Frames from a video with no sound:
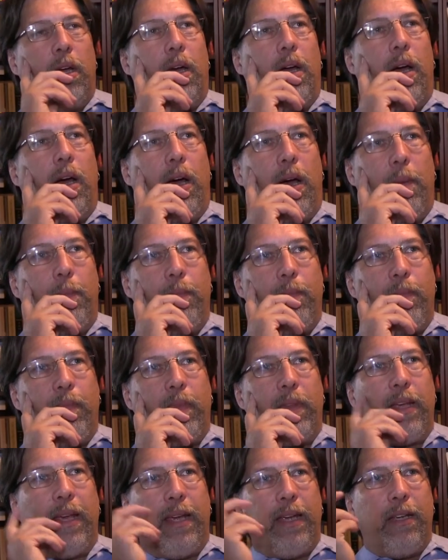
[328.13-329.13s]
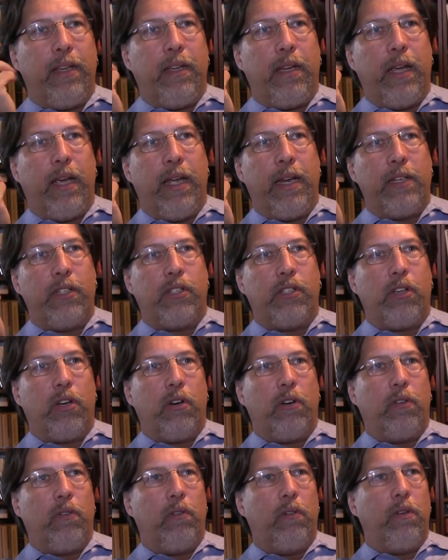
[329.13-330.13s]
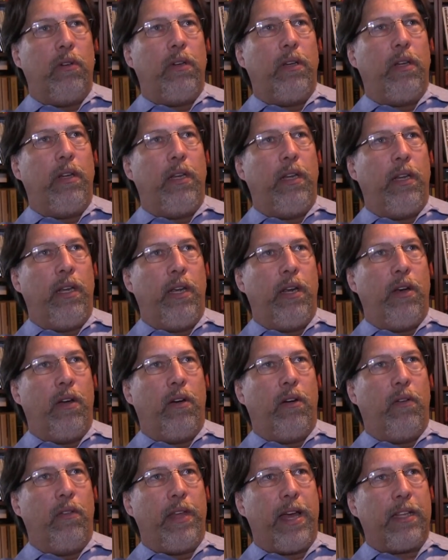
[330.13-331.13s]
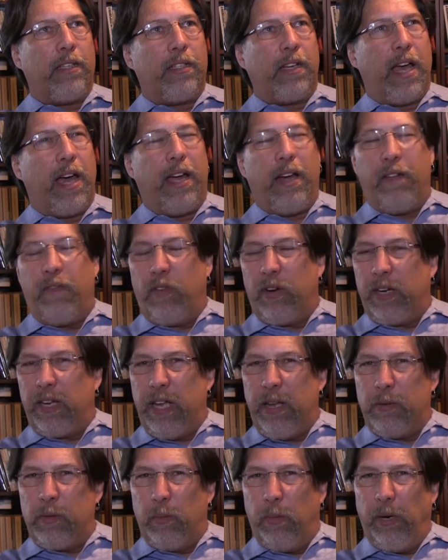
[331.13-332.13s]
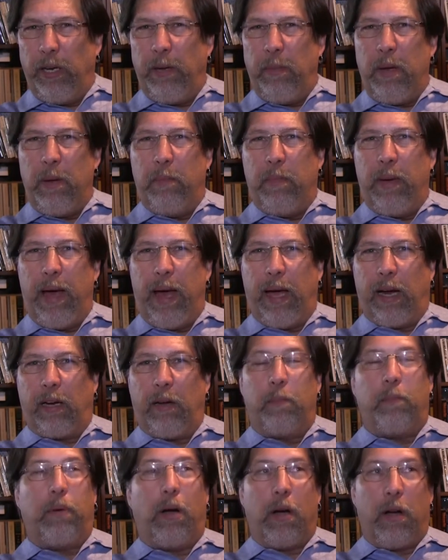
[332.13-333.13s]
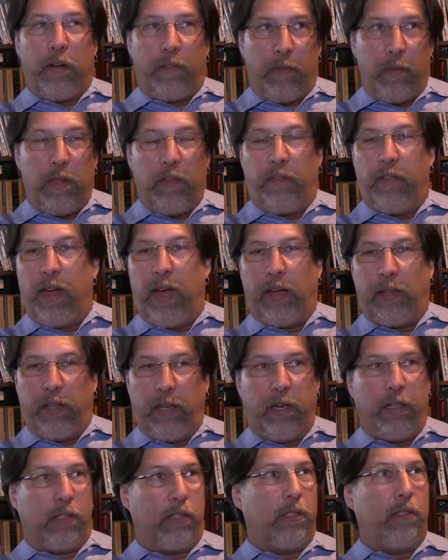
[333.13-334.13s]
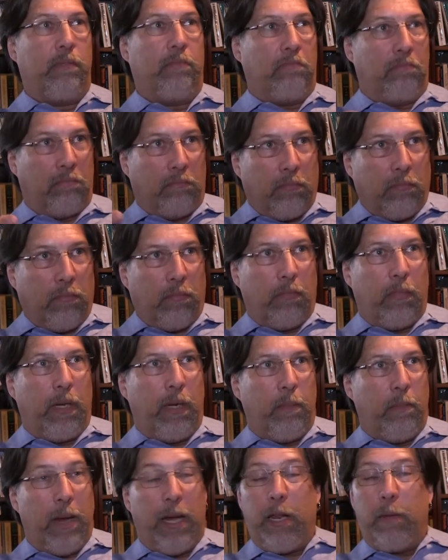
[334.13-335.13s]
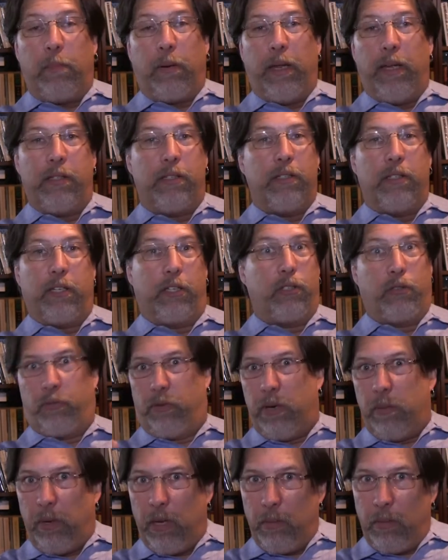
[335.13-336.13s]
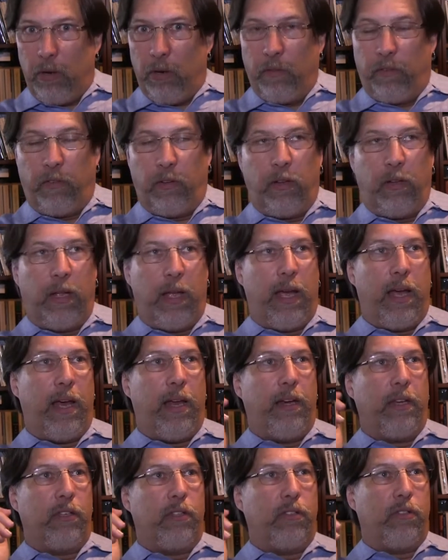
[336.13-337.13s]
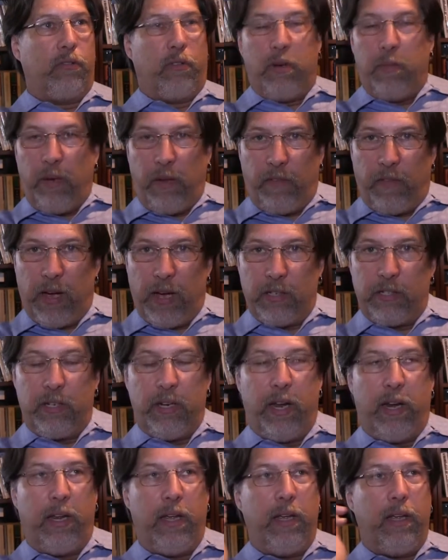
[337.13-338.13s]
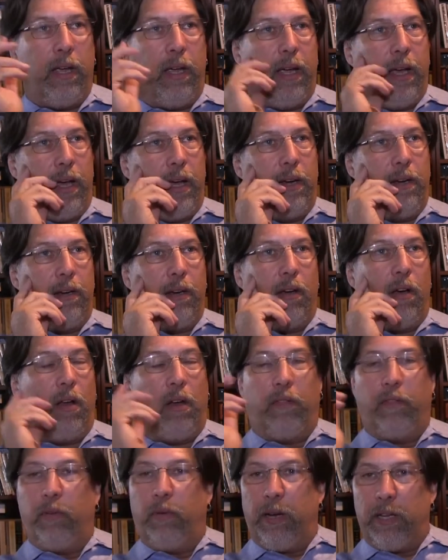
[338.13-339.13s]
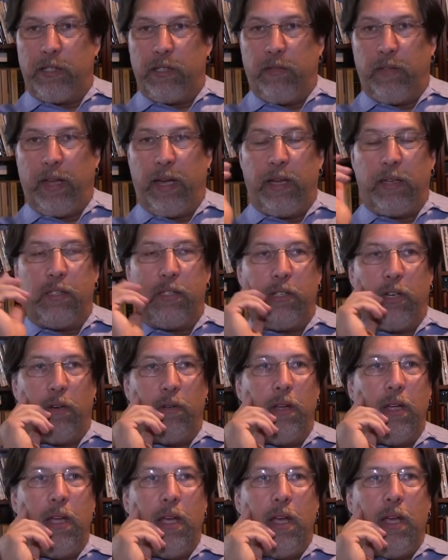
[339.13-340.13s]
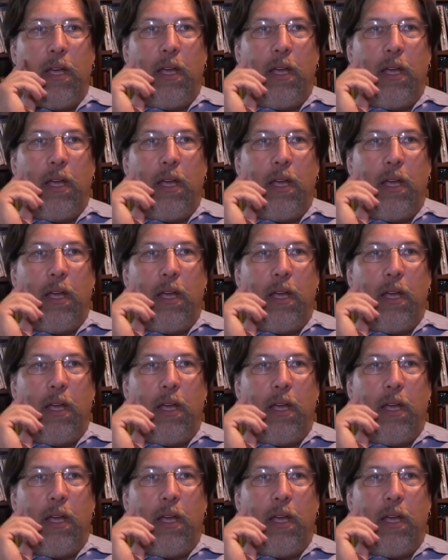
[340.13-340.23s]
And so, that's kind of what keeps bringing me back, apart from the fact that it's in many places extremely beautiful and extremely fascinating and all of the rest of that. So,